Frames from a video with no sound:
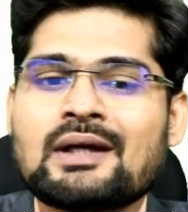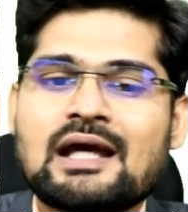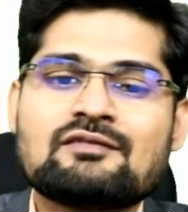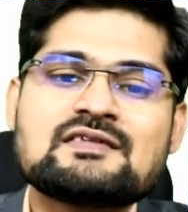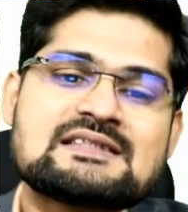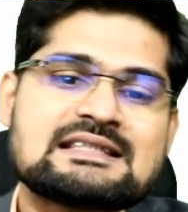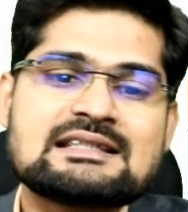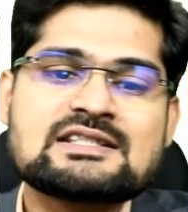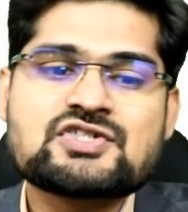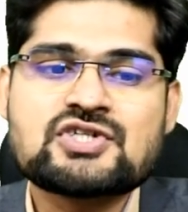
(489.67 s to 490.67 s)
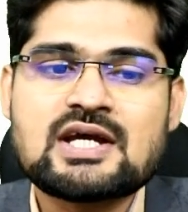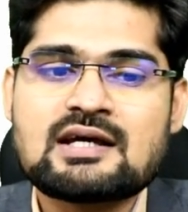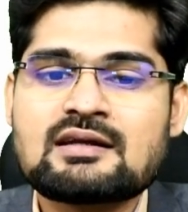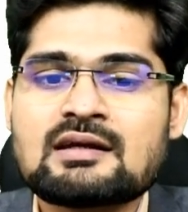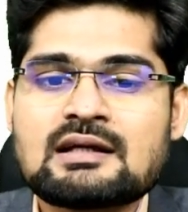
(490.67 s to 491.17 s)
and we see the
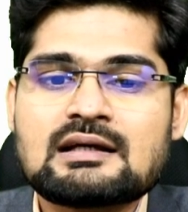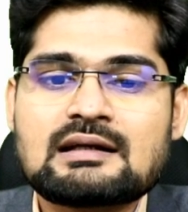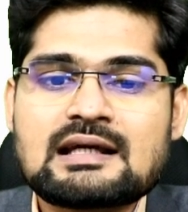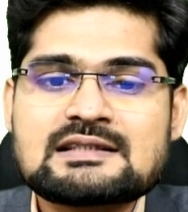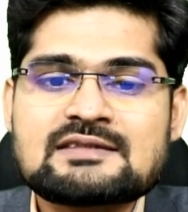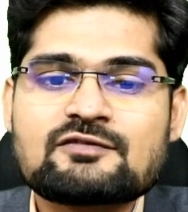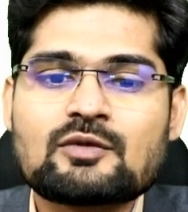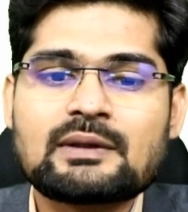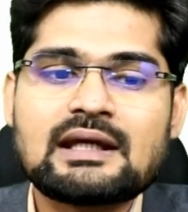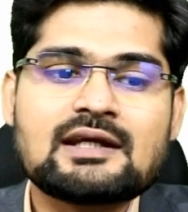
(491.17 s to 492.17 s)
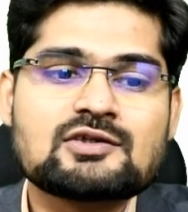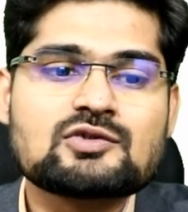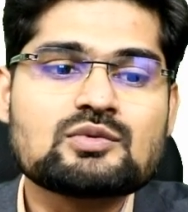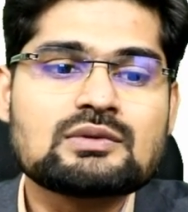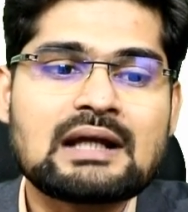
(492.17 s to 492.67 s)
share rising from eight
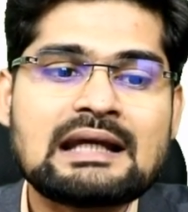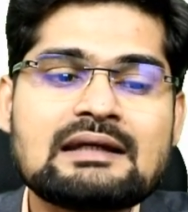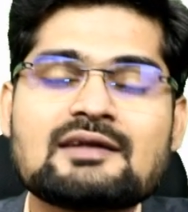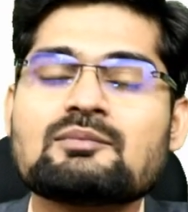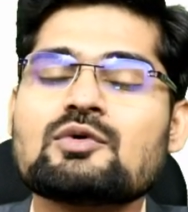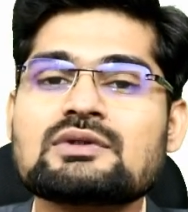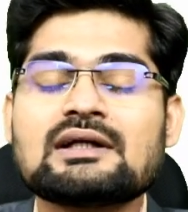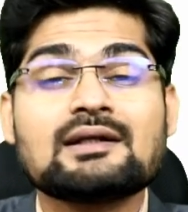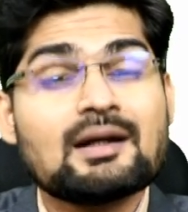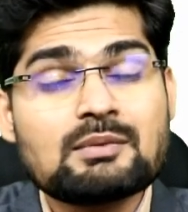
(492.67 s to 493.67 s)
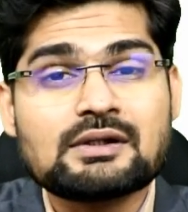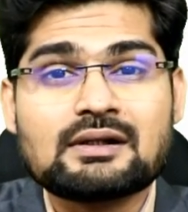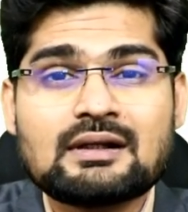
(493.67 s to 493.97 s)
to nineteen, more than double.